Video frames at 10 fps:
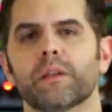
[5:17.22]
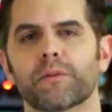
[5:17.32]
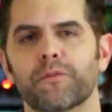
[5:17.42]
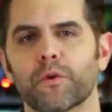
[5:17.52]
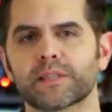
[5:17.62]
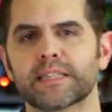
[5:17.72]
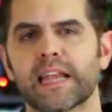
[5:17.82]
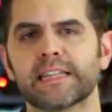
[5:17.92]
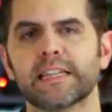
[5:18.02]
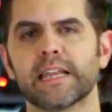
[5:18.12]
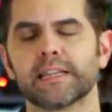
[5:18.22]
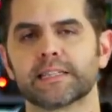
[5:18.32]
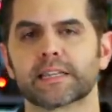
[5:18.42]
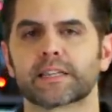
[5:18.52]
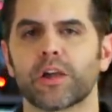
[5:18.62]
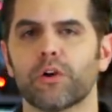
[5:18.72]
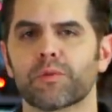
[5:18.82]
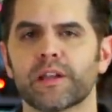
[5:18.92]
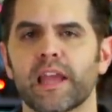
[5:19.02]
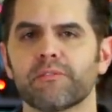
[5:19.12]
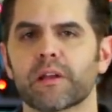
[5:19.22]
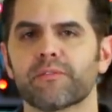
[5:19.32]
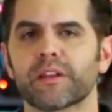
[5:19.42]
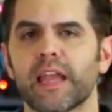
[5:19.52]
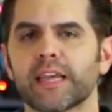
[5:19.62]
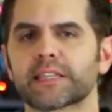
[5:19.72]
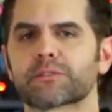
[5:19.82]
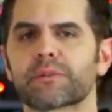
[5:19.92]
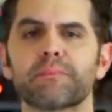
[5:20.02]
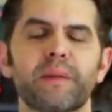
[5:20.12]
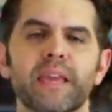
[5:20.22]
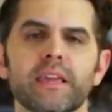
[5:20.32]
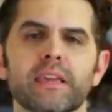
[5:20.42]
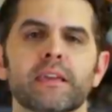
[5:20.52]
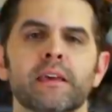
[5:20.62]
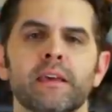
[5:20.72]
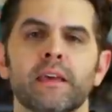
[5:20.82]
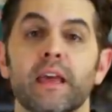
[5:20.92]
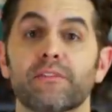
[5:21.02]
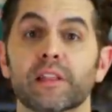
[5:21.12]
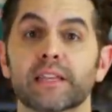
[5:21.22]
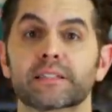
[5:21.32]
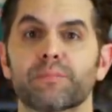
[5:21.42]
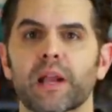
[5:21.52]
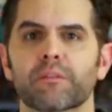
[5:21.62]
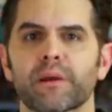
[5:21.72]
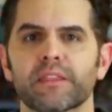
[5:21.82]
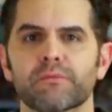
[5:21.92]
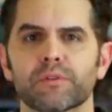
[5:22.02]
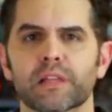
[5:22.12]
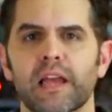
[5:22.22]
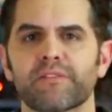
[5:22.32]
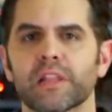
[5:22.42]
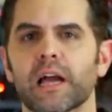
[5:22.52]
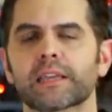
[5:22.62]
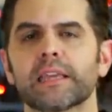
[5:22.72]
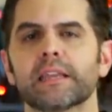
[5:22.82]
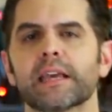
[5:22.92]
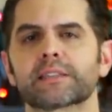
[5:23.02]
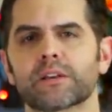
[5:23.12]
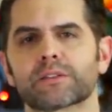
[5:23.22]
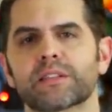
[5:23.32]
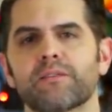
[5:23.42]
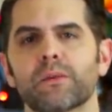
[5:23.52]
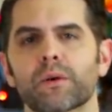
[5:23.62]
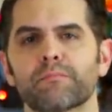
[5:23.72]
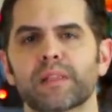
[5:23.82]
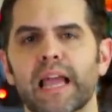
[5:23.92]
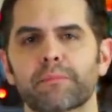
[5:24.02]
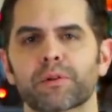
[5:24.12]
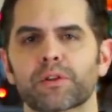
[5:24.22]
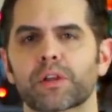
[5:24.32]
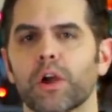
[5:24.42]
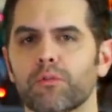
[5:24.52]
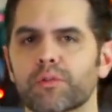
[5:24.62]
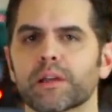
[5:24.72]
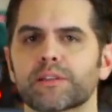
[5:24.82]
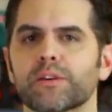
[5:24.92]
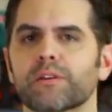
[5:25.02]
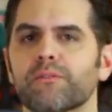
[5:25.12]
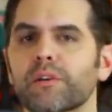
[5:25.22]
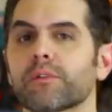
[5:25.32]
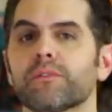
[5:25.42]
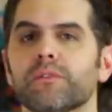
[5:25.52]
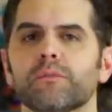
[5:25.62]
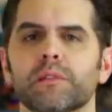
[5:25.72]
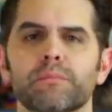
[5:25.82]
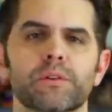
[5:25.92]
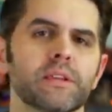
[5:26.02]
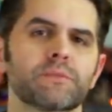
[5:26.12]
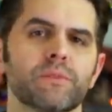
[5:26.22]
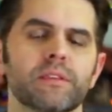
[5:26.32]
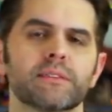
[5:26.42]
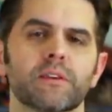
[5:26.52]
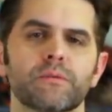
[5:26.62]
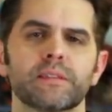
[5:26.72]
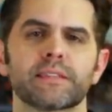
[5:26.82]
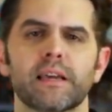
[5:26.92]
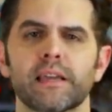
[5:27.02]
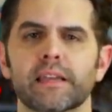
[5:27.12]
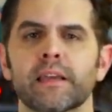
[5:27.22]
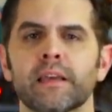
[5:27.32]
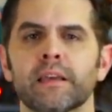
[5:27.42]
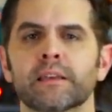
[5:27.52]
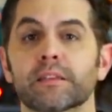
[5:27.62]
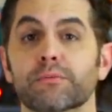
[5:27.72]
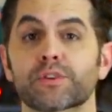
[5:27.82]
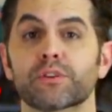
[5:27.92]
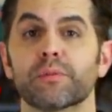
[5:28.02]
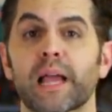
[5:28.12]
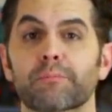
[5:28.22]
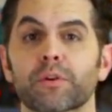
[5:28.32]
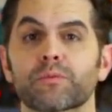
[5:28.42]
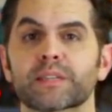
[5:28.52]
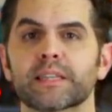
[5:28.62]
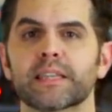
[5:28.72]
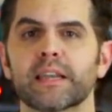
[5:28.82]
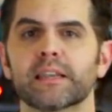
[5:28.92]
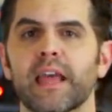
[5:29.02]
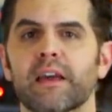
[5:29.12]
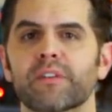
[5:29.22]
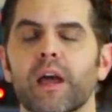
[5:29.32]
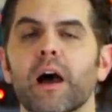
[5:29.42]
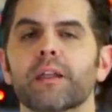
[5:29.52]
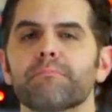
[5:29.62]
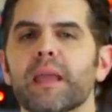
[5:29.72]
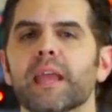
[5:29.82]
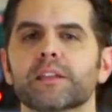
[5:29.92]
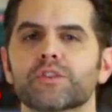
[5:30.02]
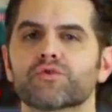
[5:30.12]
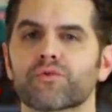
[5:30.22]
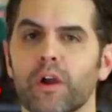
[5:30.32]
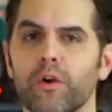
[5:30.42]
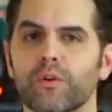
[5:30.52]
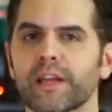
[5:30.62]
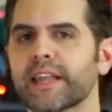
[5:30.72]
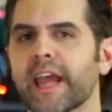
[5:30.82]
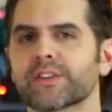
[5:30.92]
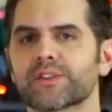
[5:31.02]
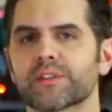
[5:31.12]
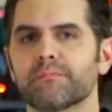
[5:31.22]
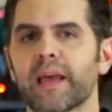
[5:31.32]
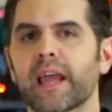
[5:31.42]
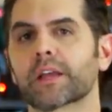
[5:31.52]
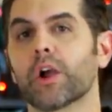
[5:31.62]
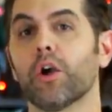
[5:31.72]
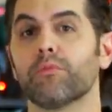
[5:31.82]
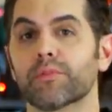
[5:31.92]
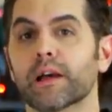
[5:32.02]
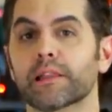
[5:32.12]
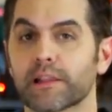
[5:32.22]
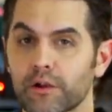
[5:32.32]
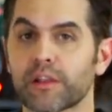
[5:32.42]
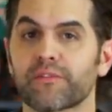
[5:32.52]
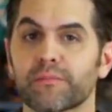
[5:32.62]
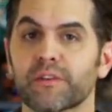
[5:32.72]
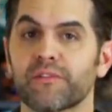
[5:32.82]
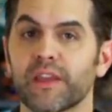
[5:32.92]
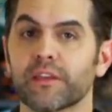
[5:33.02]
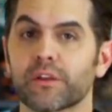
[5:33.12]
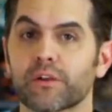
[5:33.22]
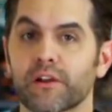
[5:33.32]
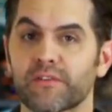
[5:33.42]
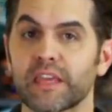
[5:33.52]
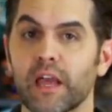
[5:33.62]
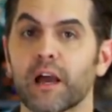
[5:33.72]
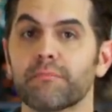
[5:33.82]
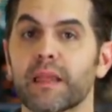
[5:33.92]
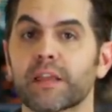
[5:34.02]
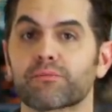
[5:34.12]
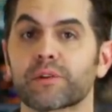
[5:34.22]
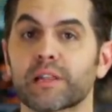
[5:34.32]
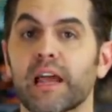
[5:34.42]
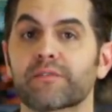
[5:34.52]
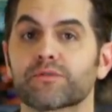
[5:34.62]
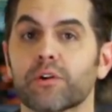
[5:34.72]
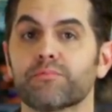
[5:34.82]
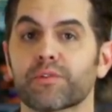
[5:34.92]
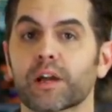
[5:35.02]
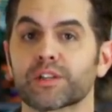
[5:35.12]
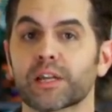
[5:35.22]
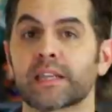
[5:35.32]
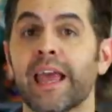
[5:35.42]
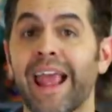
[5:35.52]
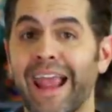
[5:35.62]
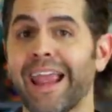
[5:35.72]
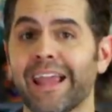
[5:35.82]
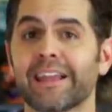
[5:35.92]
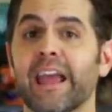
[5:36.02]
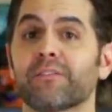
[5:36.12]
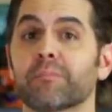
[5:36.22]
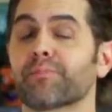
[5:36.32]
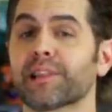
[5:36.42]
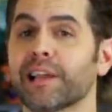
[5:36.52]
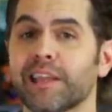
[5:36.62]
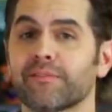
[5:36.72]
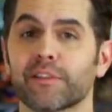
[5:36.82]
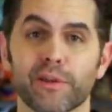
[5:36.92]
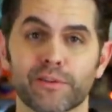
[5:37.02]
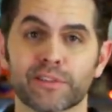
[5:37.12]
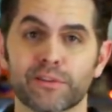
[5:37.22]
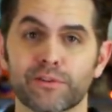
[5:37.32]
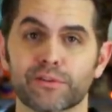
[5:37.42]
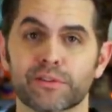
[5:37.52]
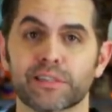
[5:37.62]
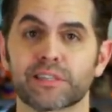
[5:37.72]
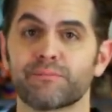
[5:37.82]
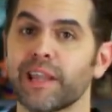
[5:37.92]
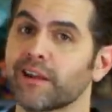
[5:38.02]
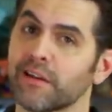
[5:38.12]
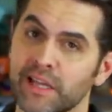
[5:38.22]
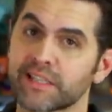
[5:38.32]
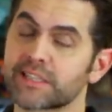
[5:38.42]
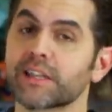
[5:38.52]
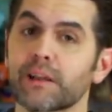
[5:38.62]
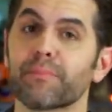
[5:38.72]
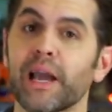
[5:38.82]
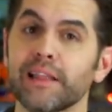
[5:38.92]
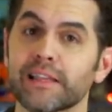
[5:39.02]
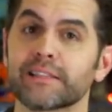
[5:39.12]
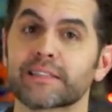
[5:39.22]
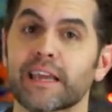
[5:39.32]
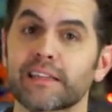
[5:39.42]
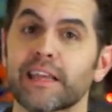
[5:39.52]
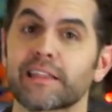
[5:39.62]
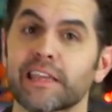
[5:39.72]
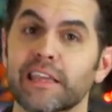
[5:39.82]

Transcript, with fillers: Number 4 is 1986 Cobra Night Raven S3P. Heavily inspired by the real-life Lockheed SR-71 Blackbird, Cobra took very few liberties with its own design. The original Blackbird was intended to have an unmanned drone attached to the back. Cobra, learning from the failure of the unmanned real-life drone project, and having plenty of loyal soldiers to spare, stuck a pilot inside that